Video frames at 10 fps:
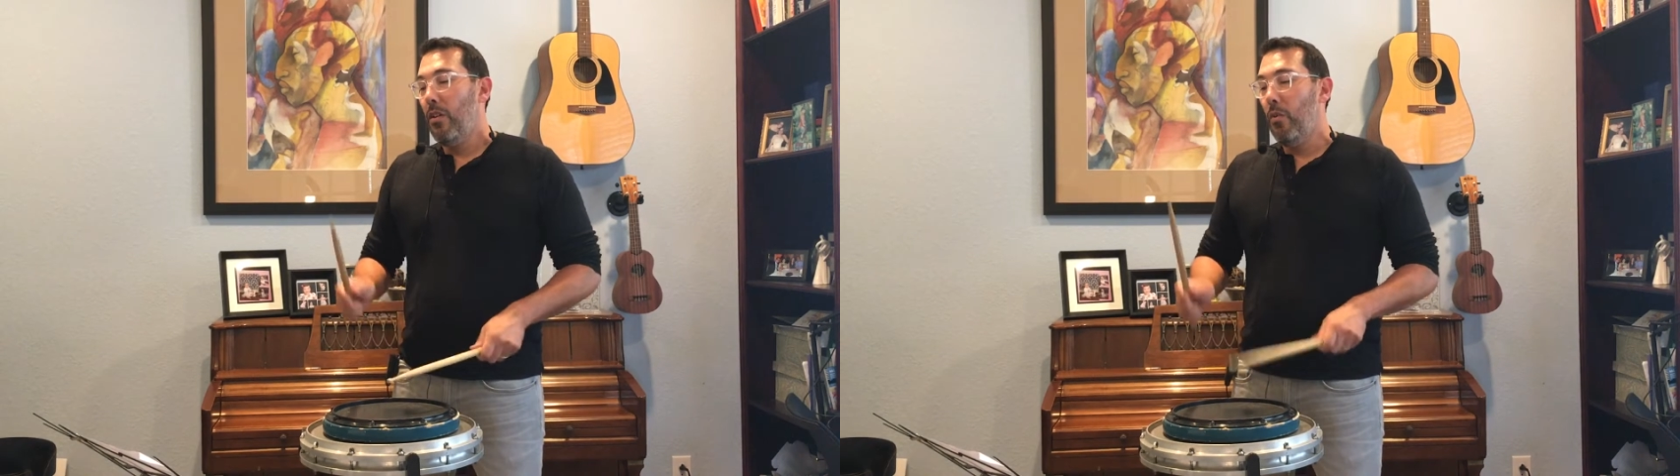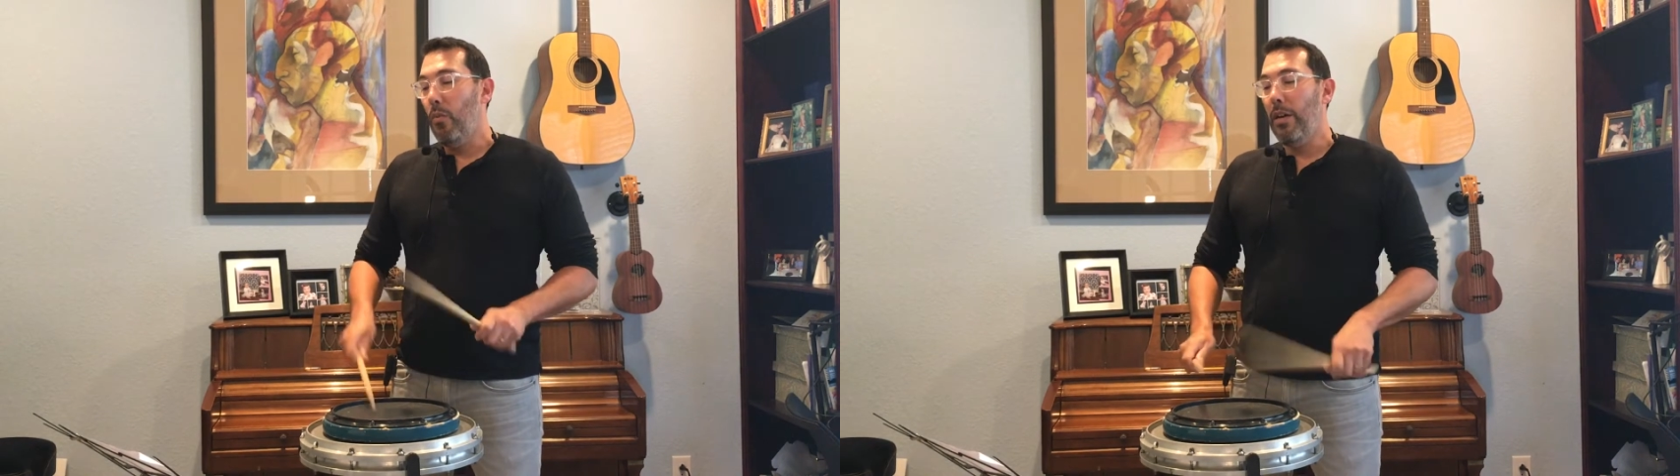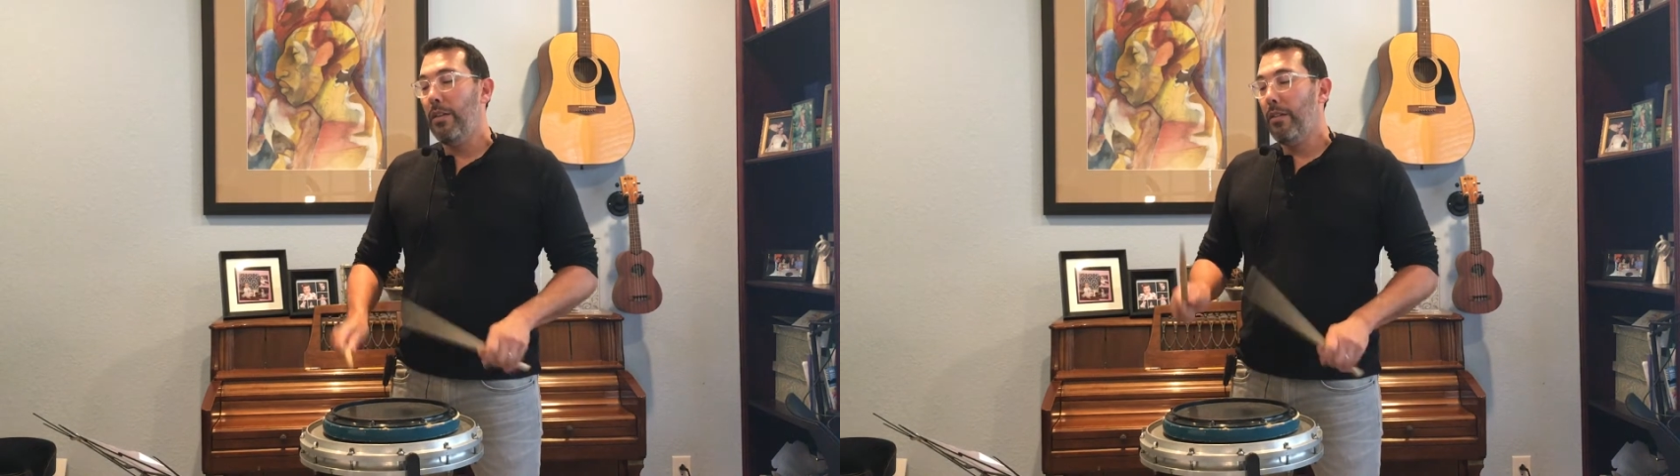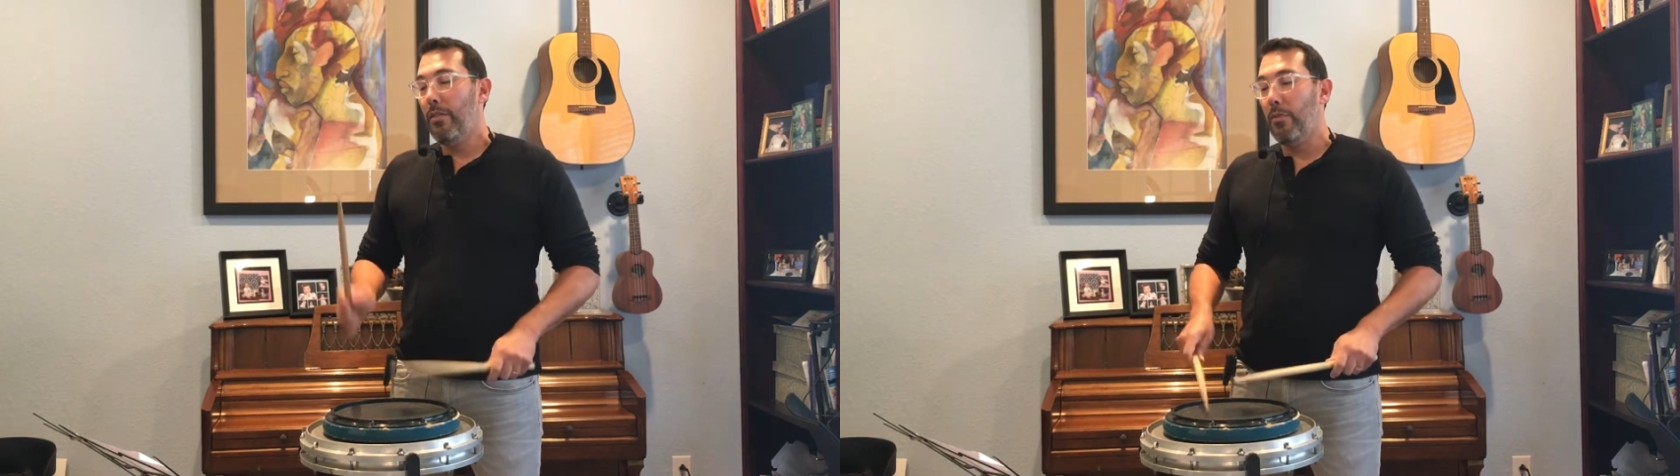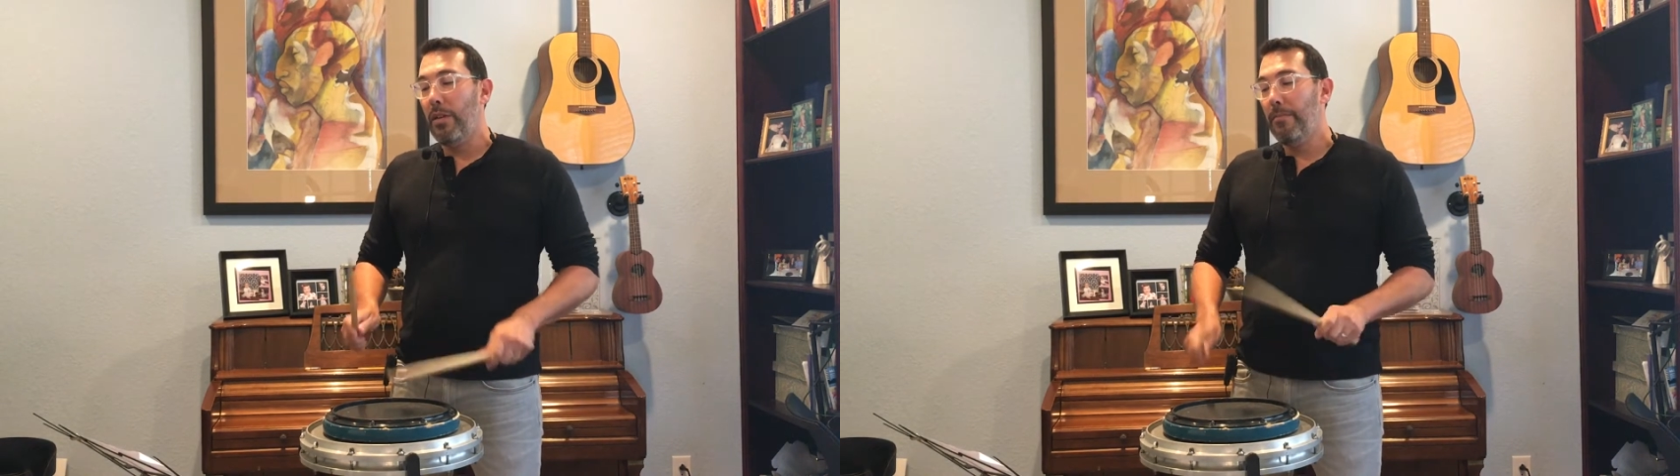1,
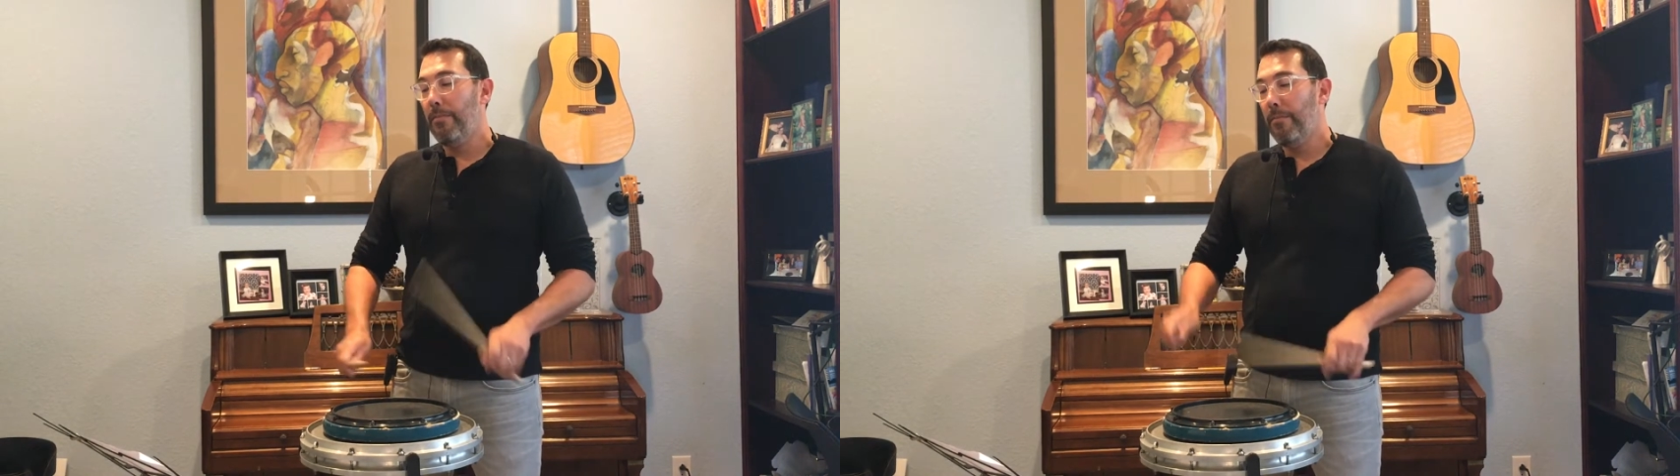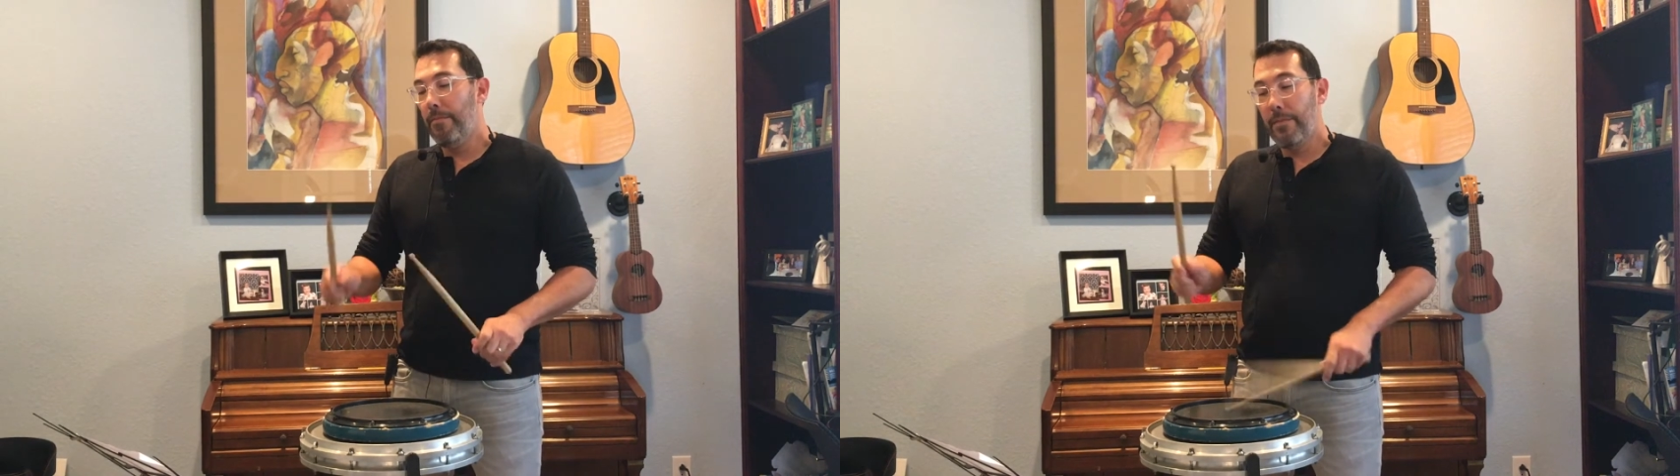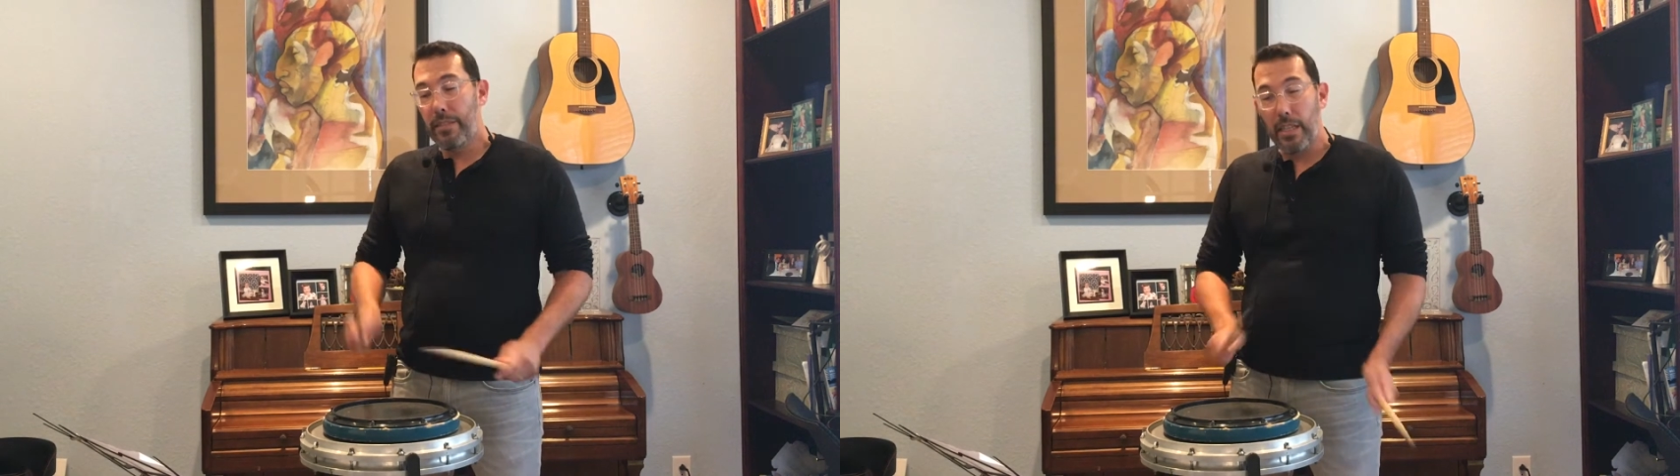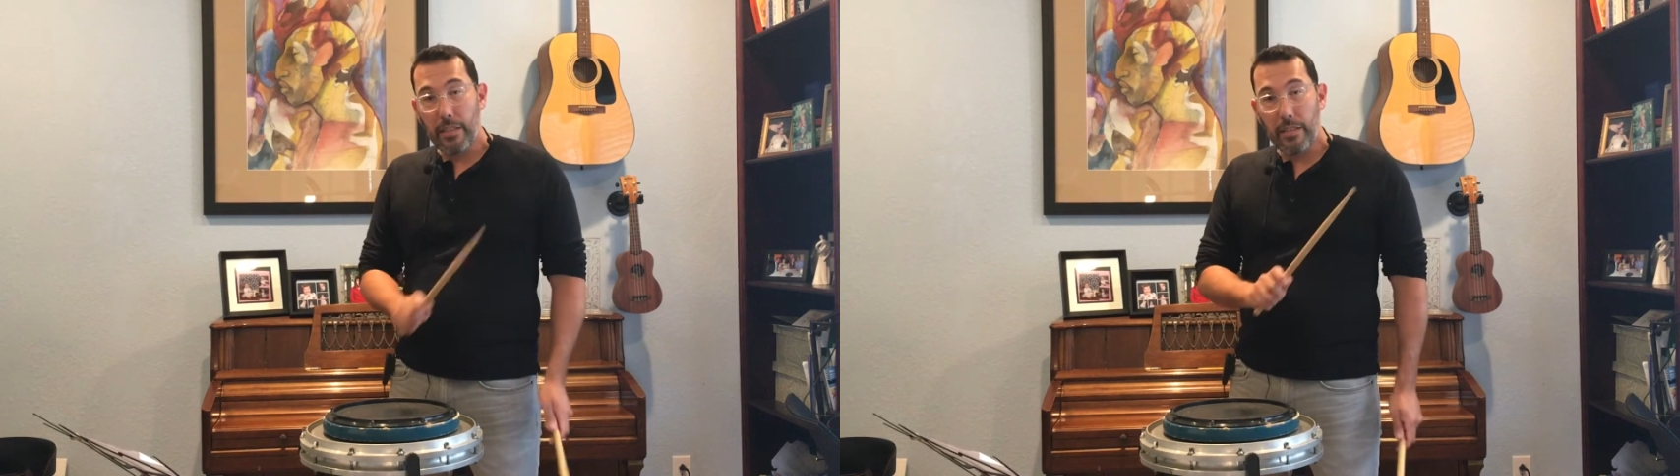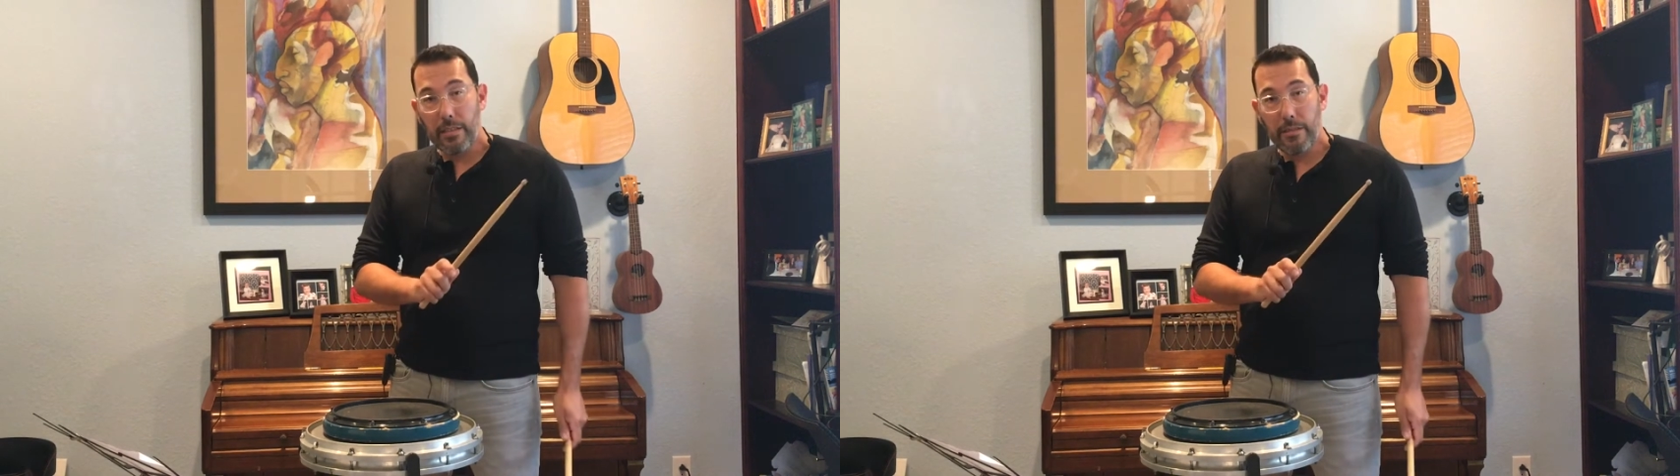3,
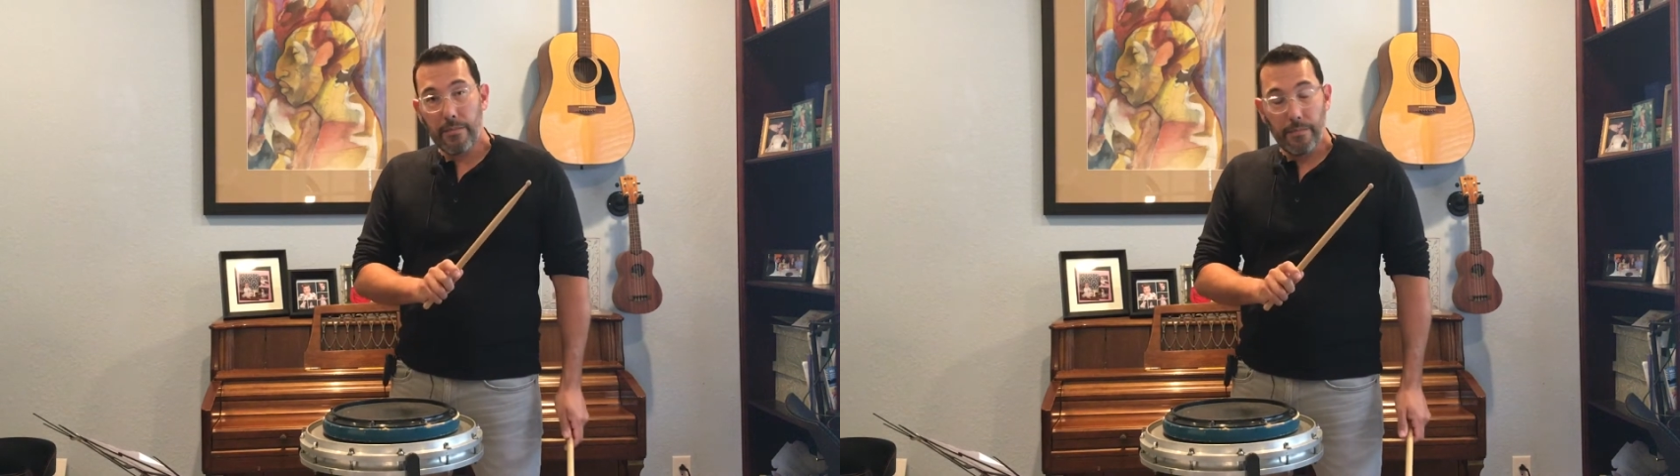6.